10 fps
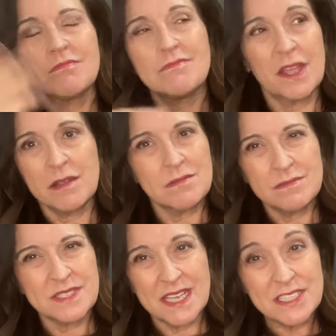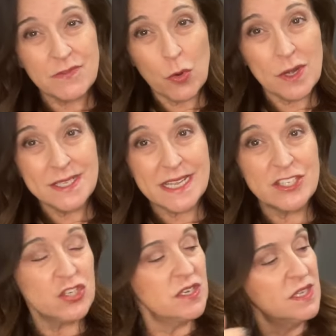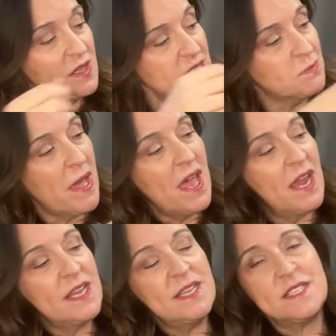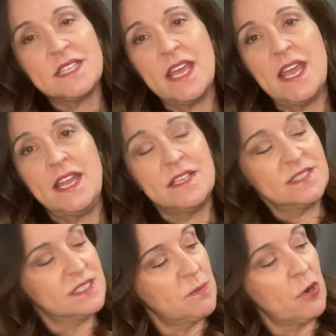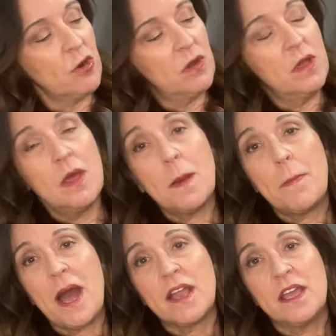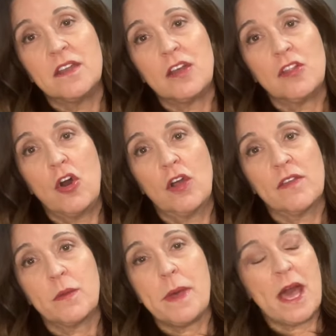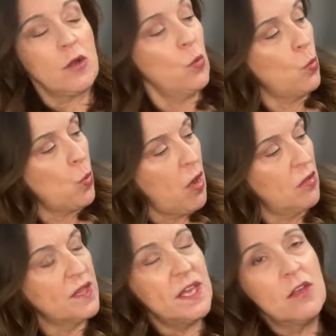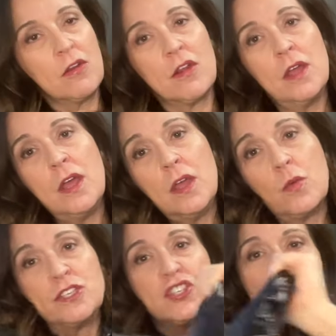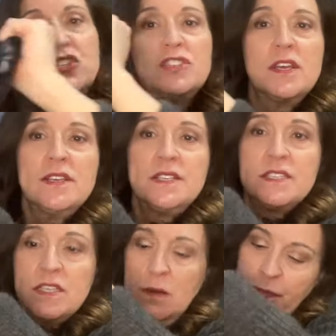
like sense of organization in this bag is a zipper pocket along the back wall here, which does